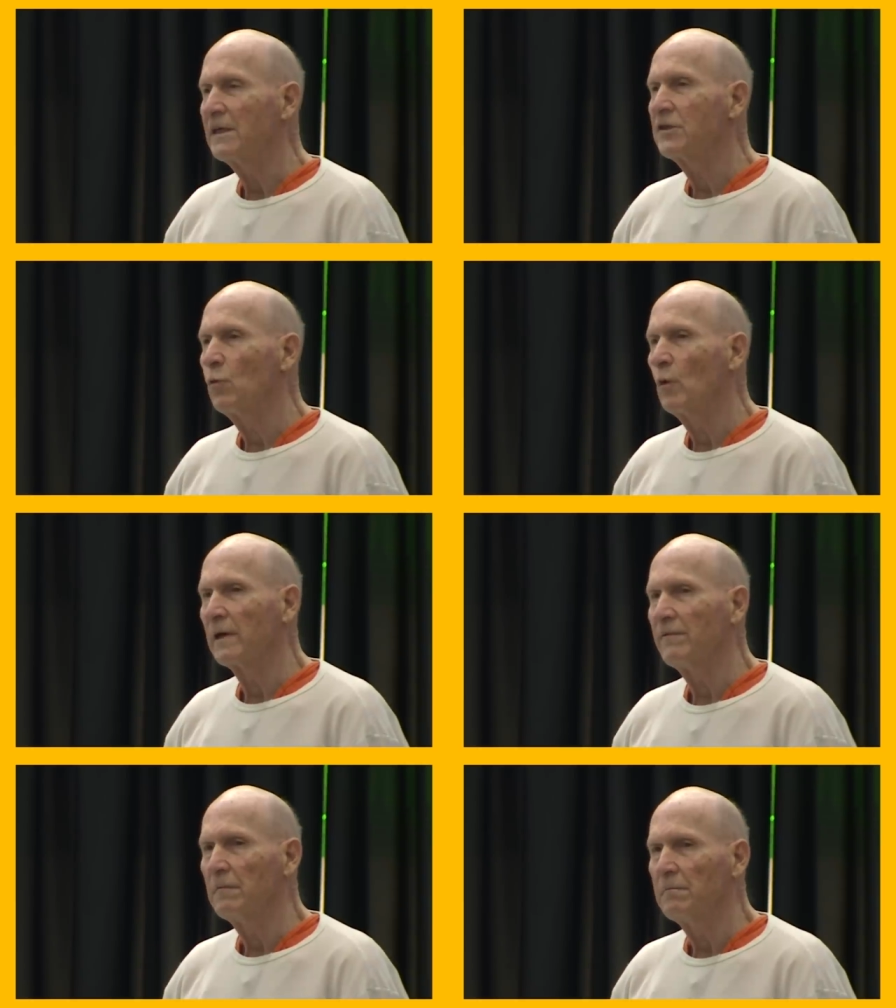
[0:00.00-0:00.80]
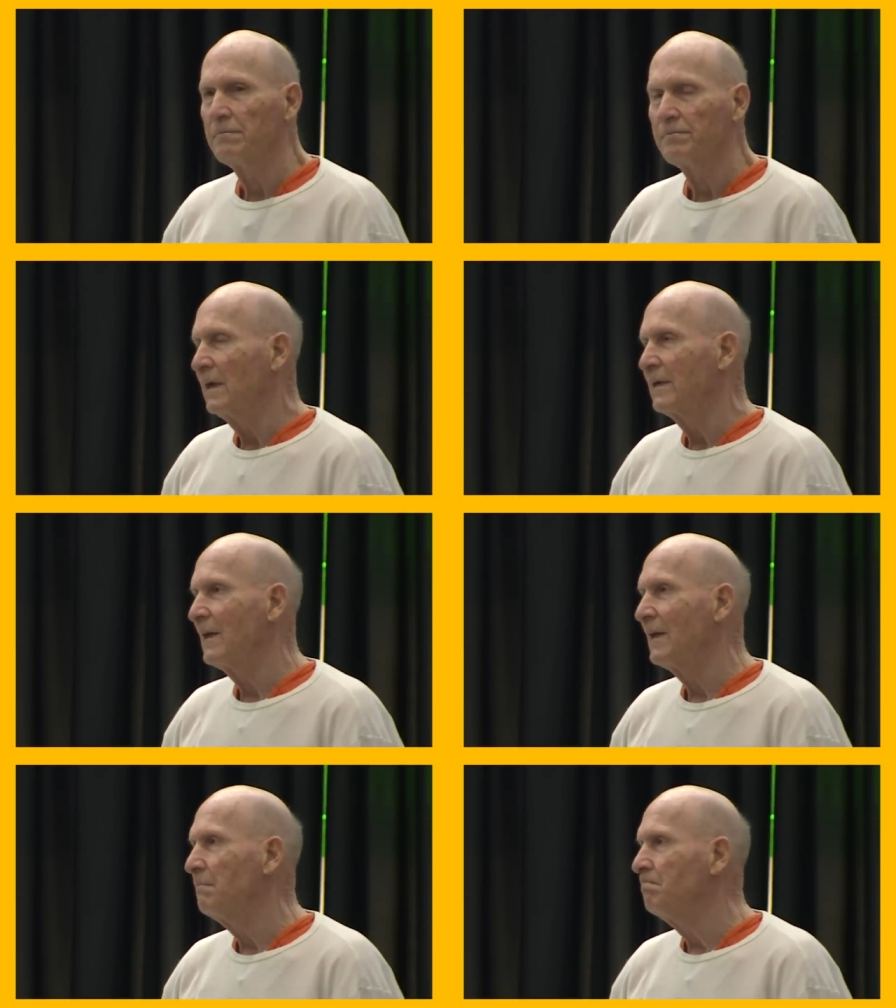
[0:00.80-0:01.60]
each one of them,
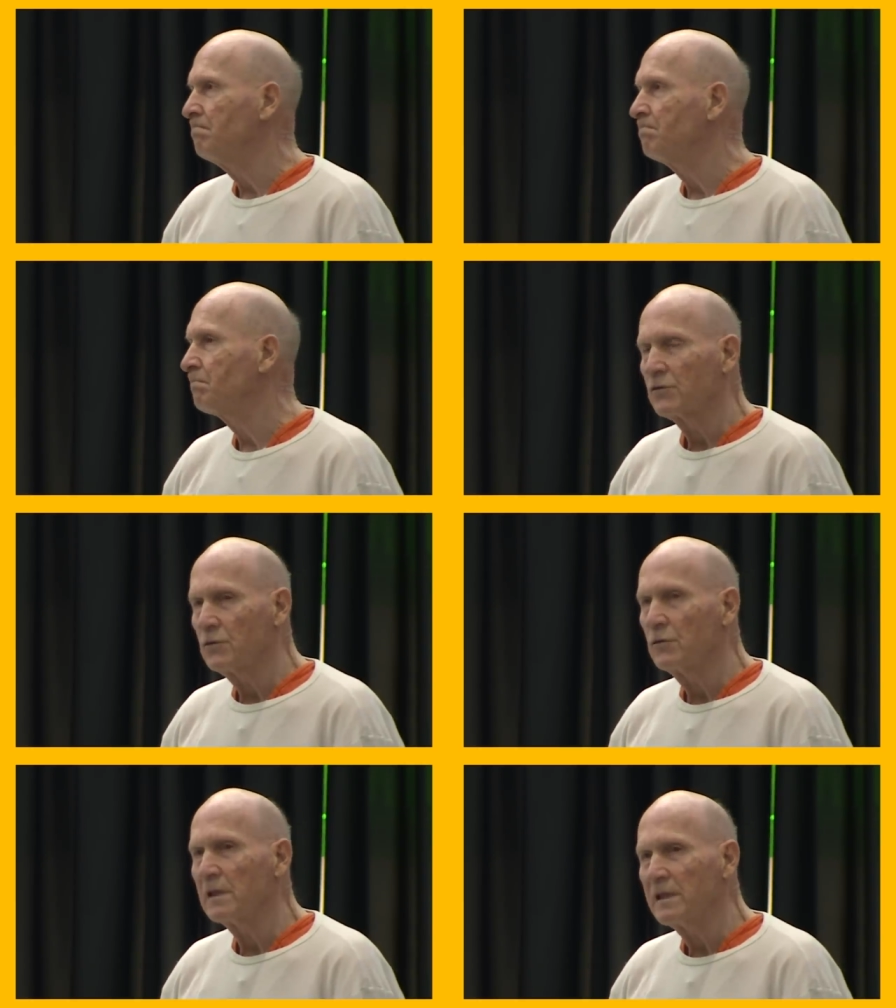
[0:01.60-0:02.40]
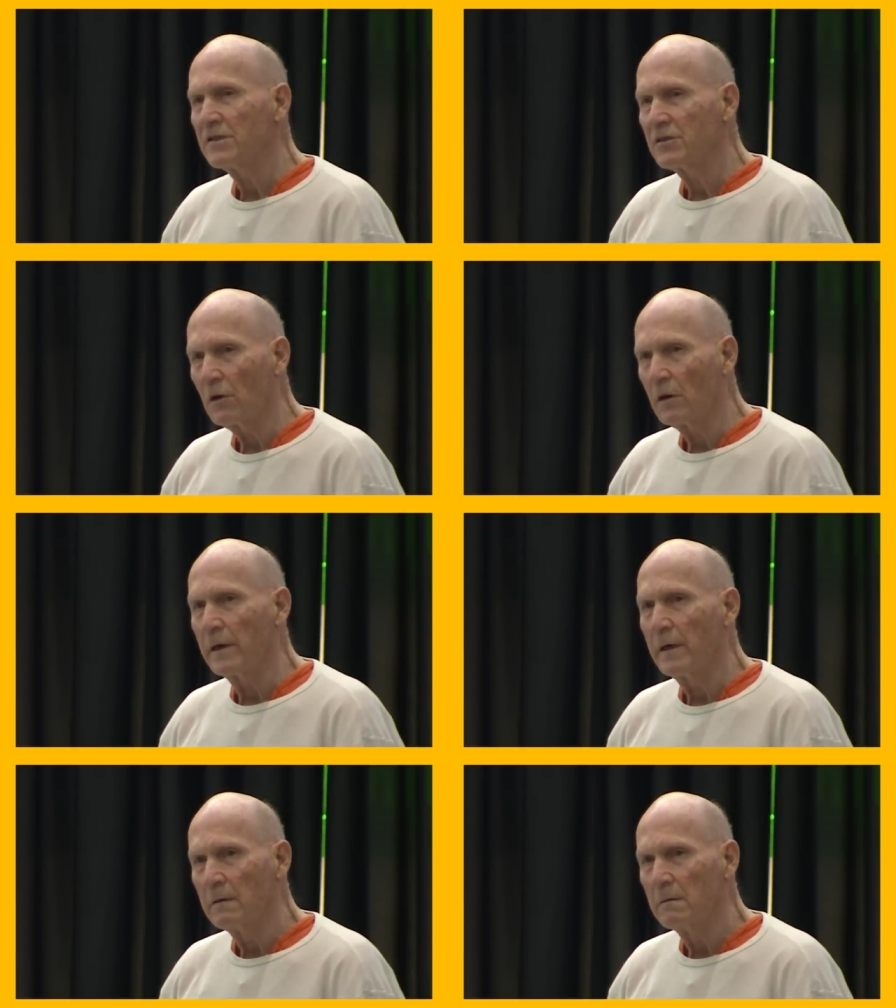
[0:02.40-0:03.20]
and I'm truly
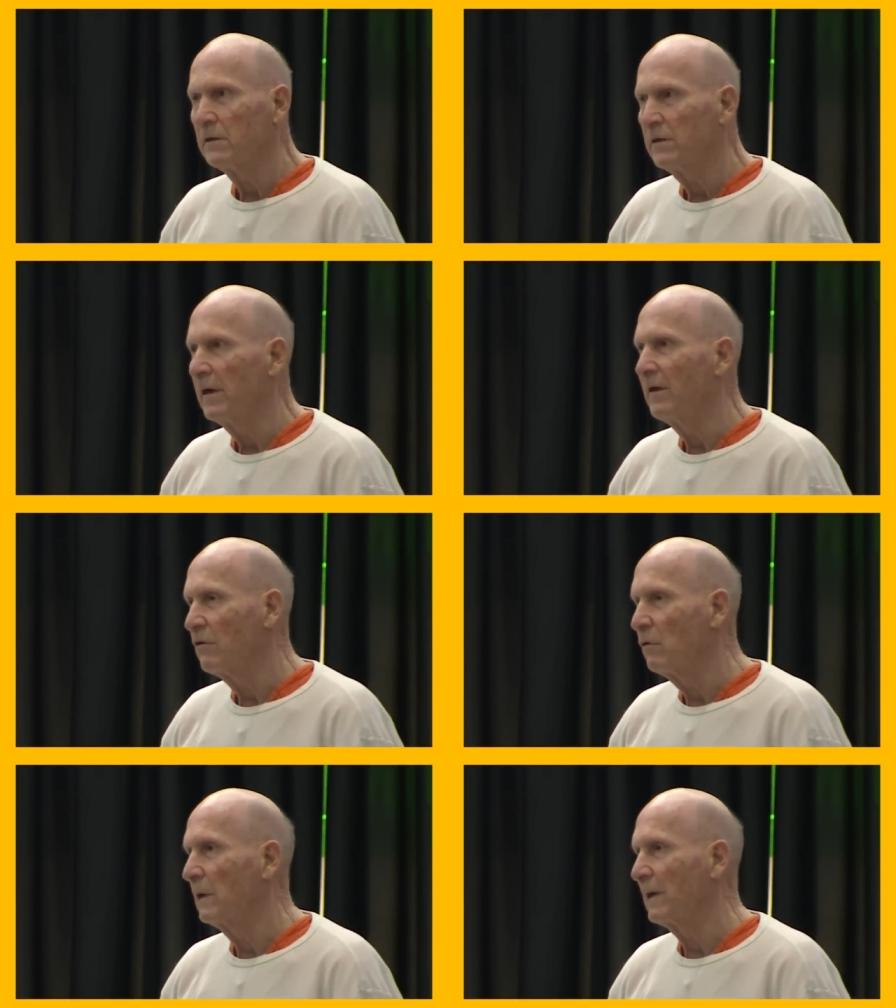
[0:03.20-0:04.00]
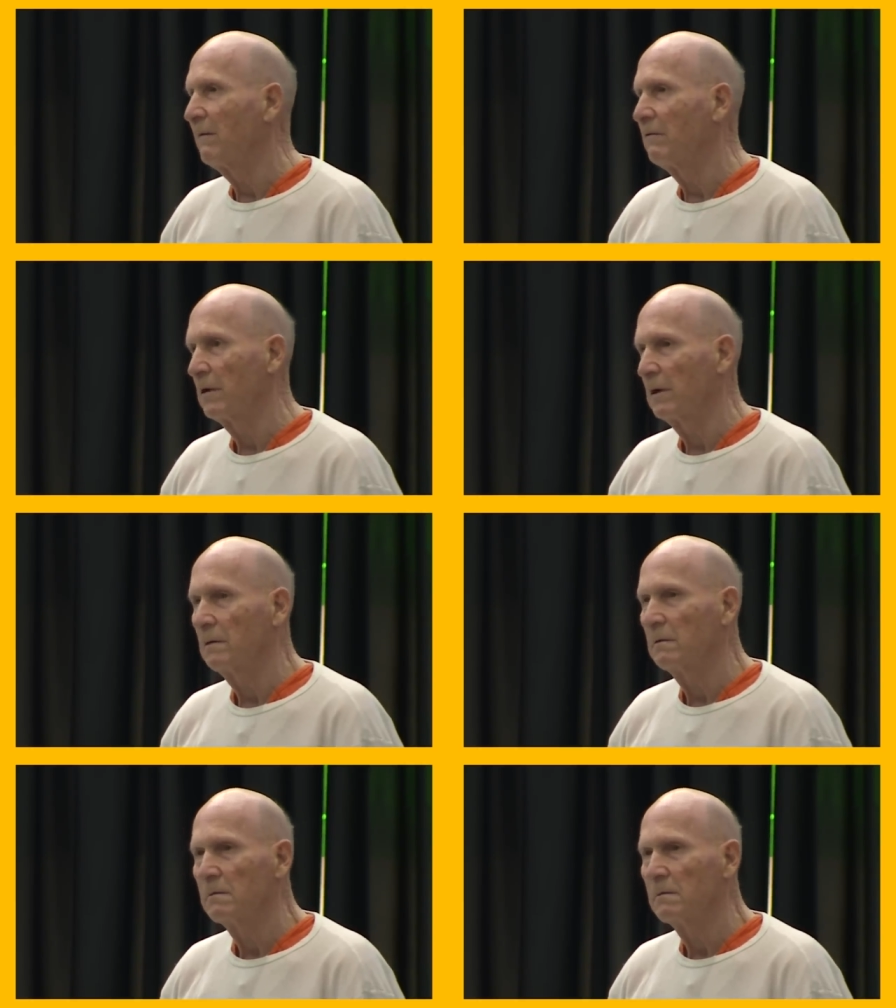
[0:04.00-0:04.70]
sorry to everyone I've heard.